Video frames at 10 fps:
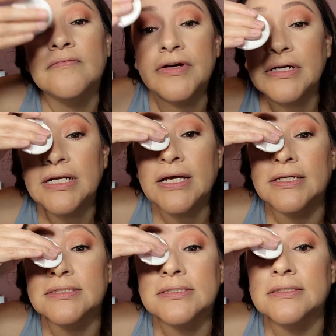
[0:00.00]
Very
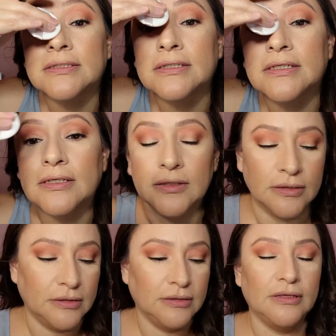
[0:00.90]
nice.
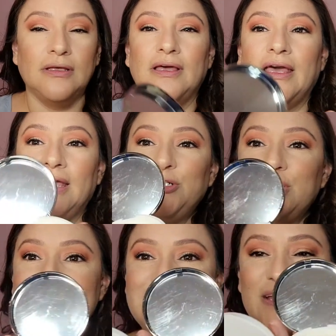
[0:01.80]

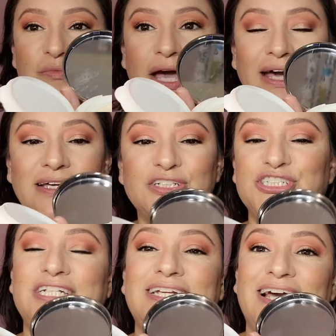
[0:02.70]
Interesting
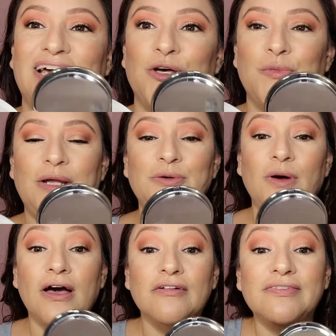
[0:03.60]
packaging. I don't know
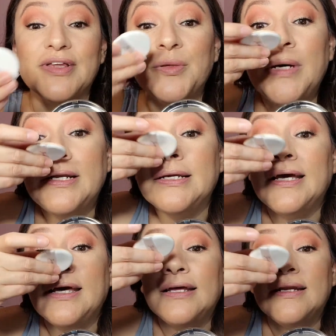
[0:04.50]
how I feel about it
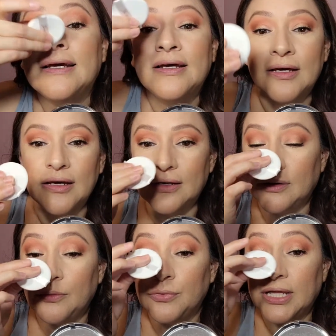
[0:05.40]
yet.
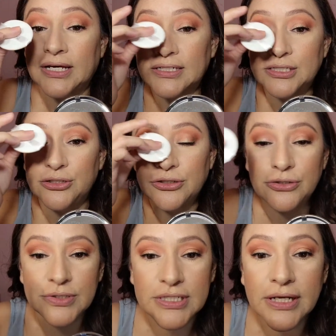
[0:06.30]
Will I continue to
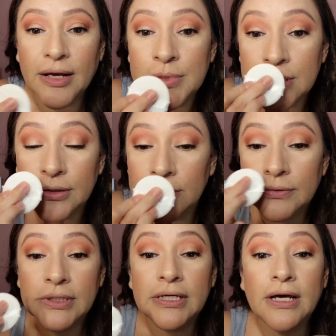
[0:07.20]
use it?
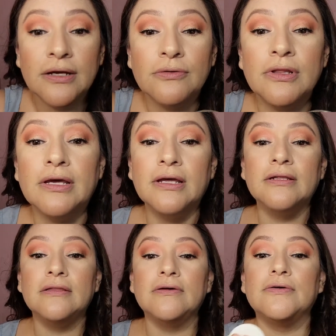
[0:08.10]
Absolutely. I don't let
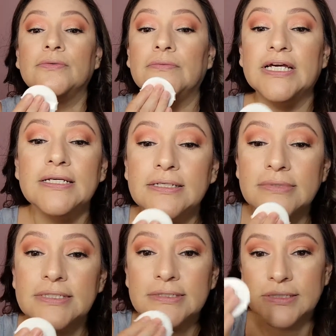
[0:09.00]
anything go to
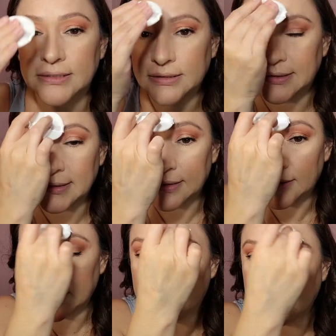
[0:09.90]
waste.
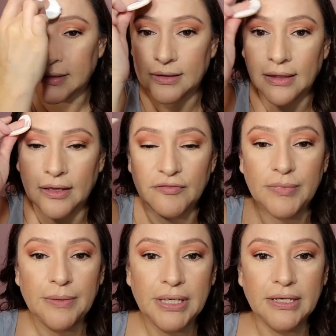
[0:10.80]
Love
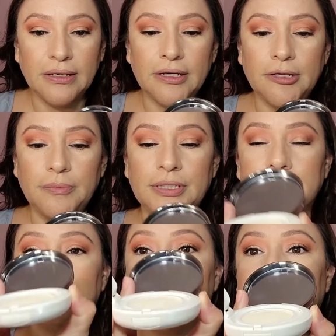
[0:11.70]
my makeup.
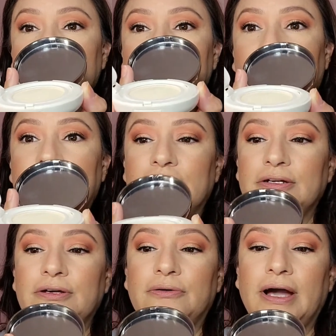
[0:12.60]
But yeah, here
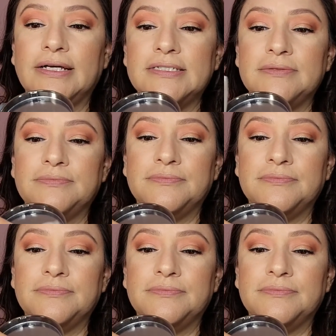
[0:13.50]
you go, guys.